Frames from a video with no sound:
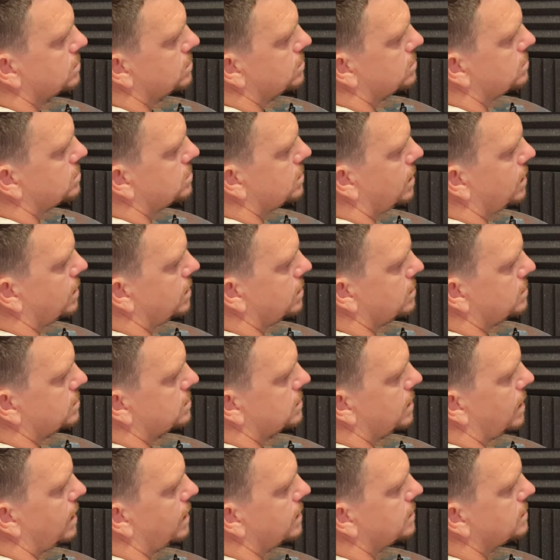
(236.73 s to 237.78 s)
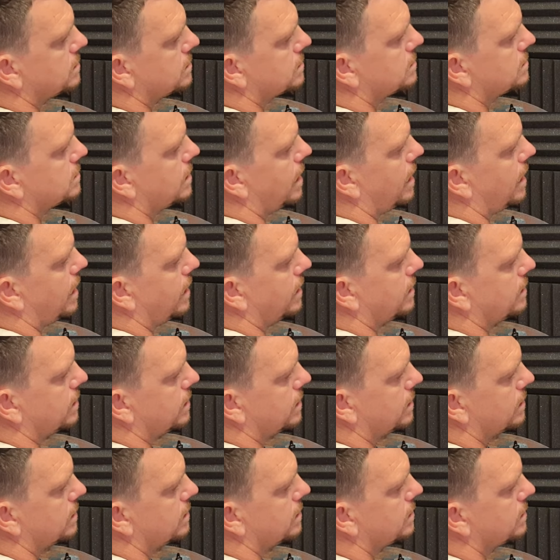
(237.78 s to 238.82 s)
Just gently side to side.
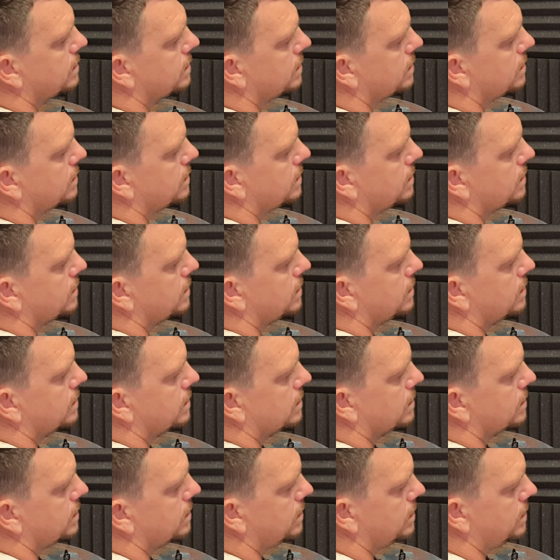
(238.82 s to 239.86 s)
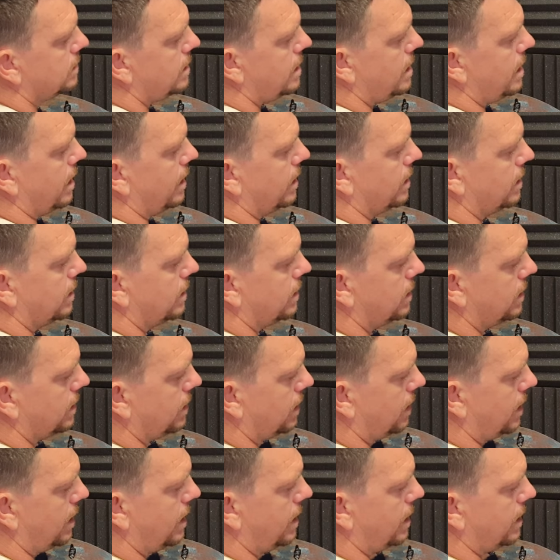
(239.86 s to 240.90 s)
There,
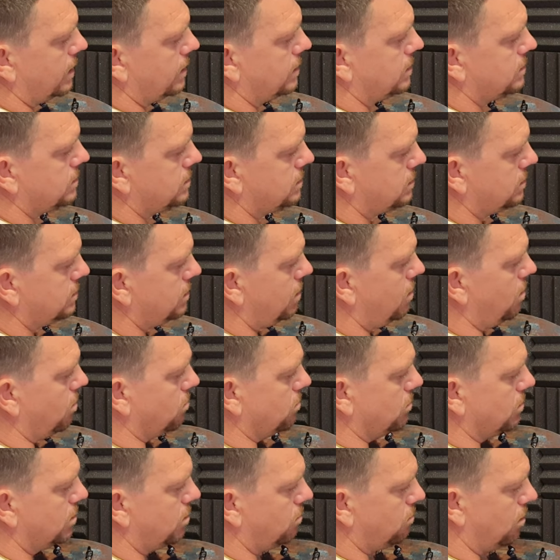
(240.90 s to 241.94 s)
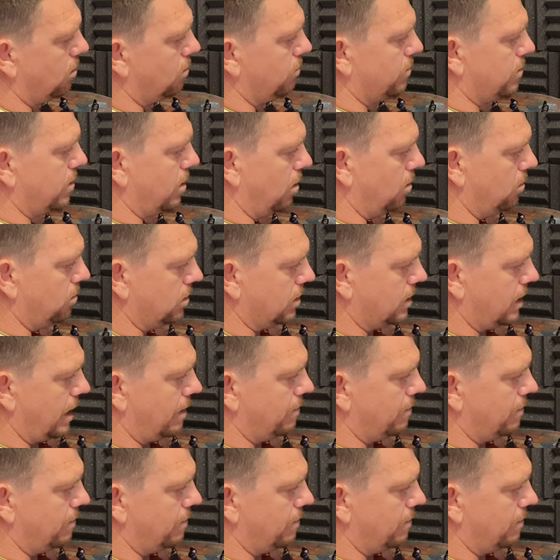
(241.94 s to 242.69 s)
like so. Go over the whole